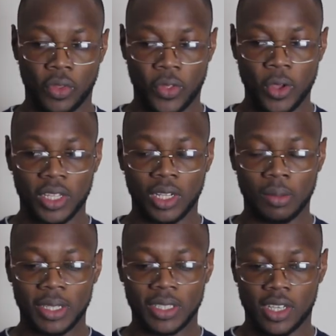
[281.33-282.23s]
The third
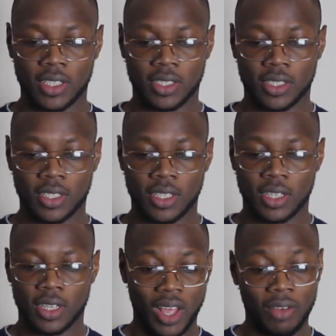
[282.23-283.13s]
element is
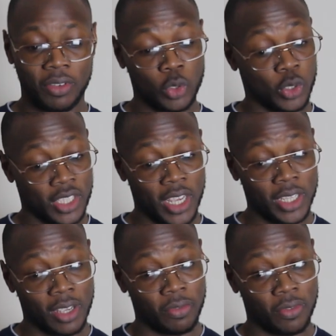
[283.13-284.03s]
well, have the
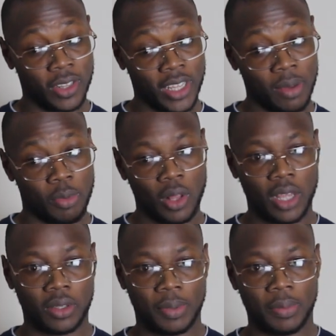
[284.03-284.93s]
state have labeled
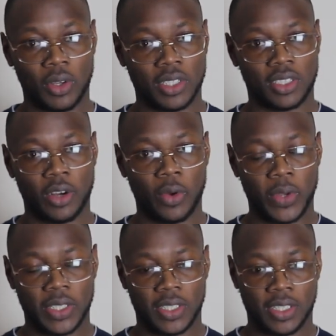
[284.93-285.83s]
other people as
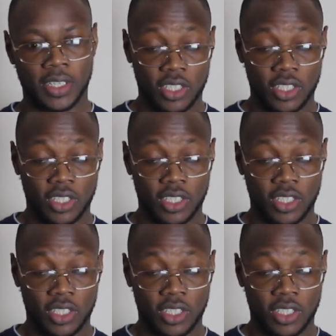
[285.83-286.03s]
terrorists.